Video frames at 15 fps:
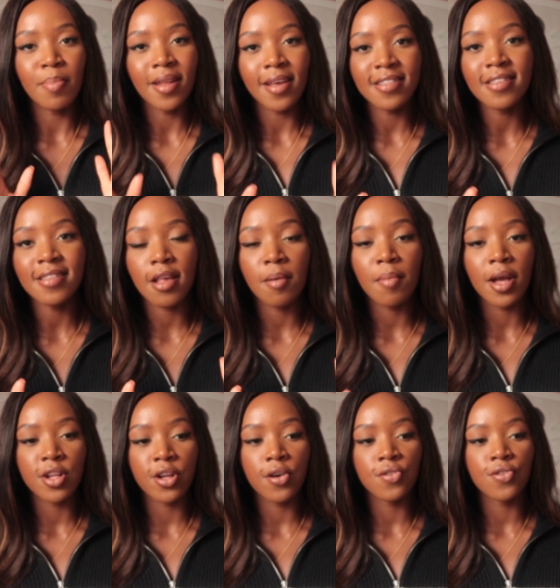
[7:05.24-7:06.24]
Blazers are my
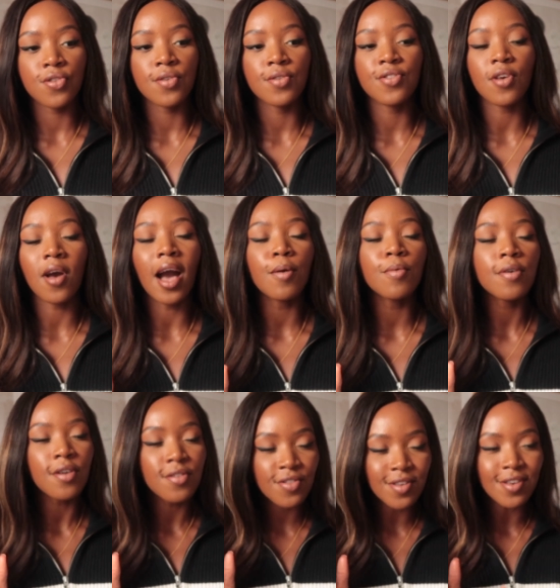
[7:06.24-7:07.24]
go-to, so I will
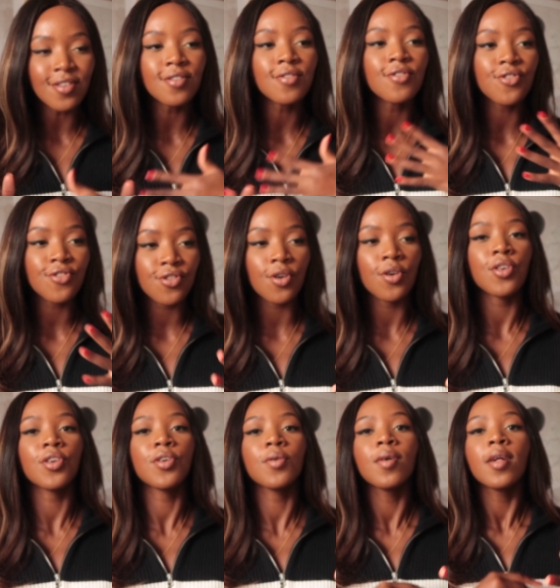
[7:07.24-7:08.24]
continue to show
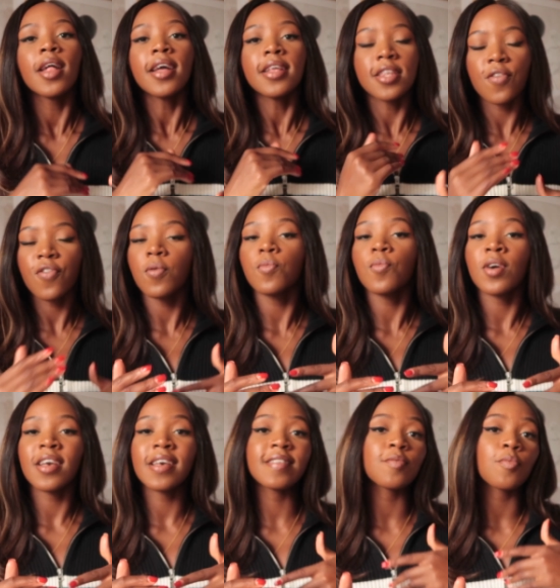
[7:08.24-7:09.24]
you different
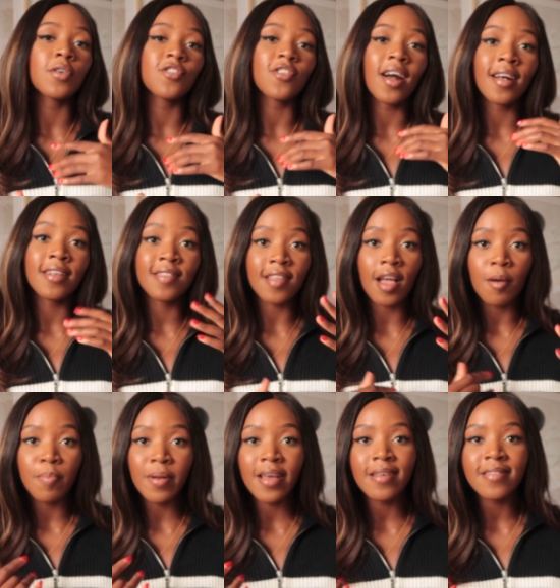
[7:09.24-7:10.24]
ways which I style
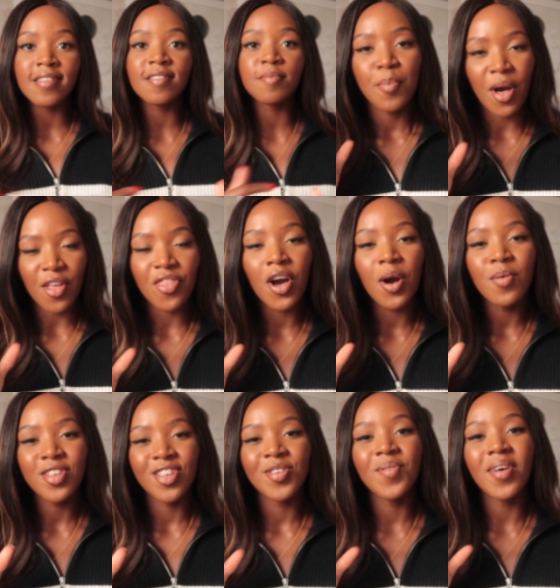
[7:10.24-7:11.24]
blazers, but I thought I
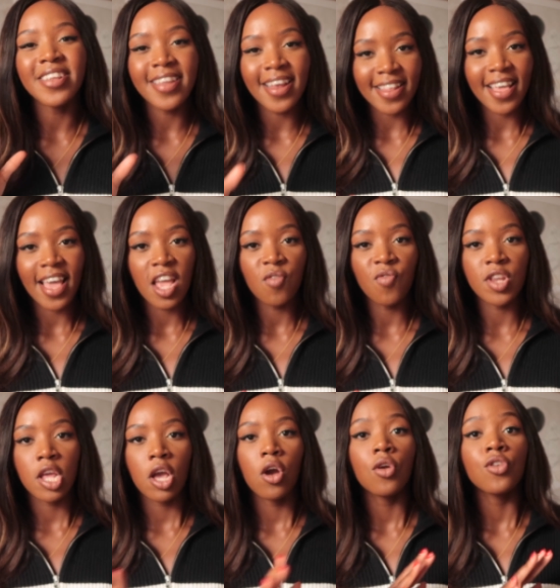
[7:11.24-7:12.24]
would do a dedicated
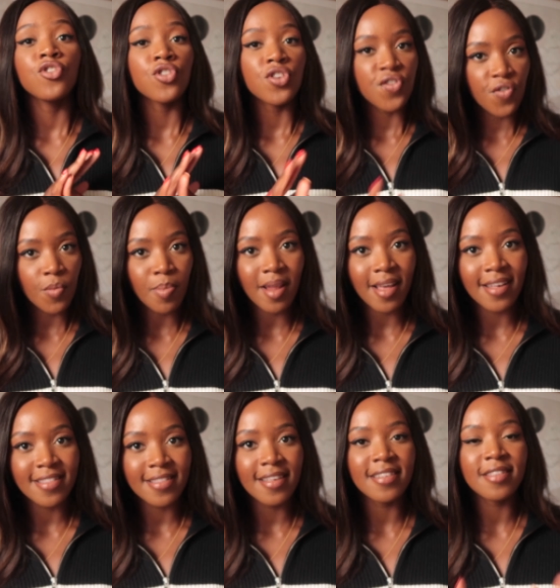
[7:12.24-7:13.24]
video just for
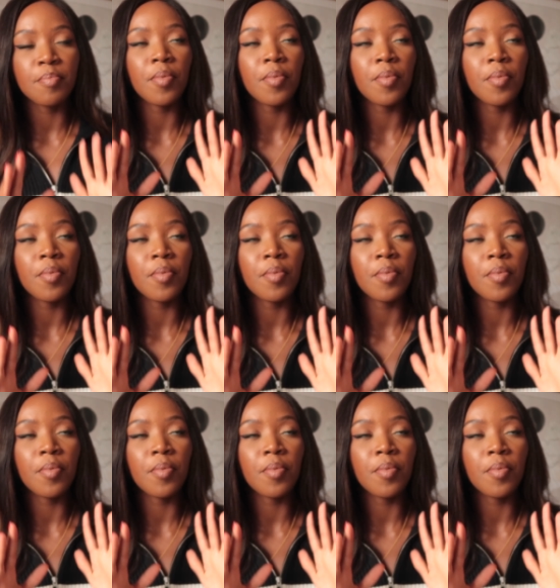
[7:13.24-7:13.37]
blazers.